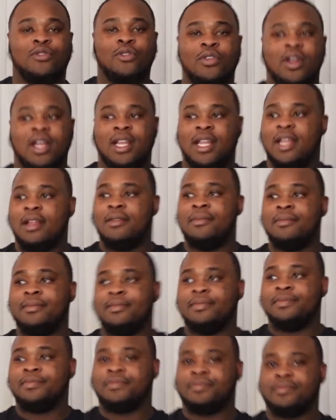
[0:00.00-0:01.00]
for real. Hit
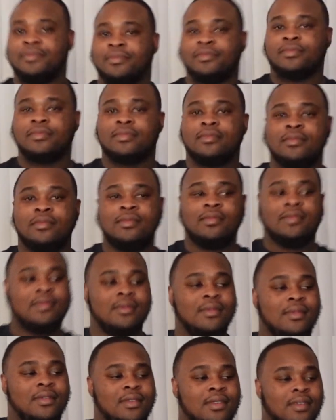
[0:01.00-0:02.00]

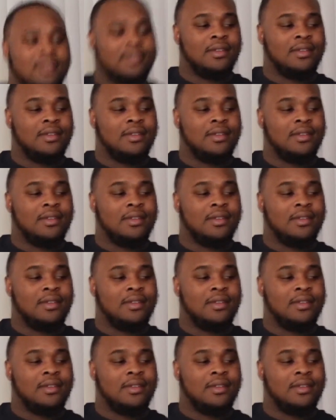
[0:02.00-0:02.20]
that